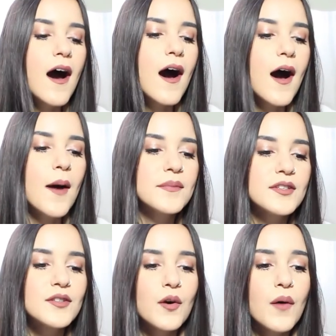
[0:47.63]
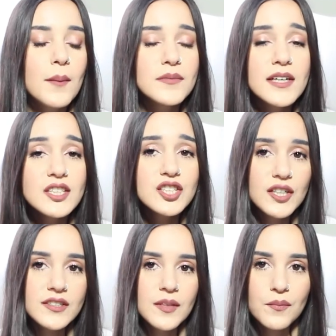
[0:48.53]
Um, so I'm going to
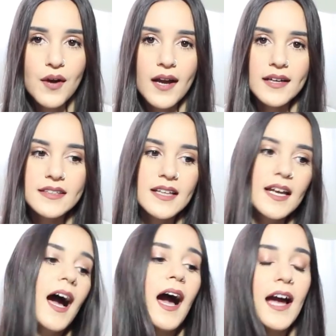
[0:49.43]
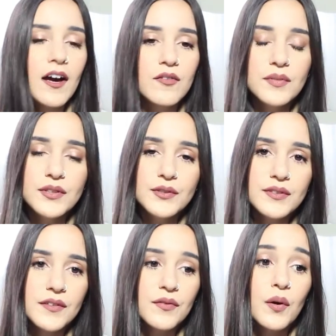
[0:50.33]
share some products that I have been
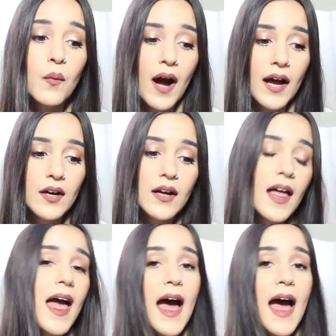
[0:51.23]
using for a while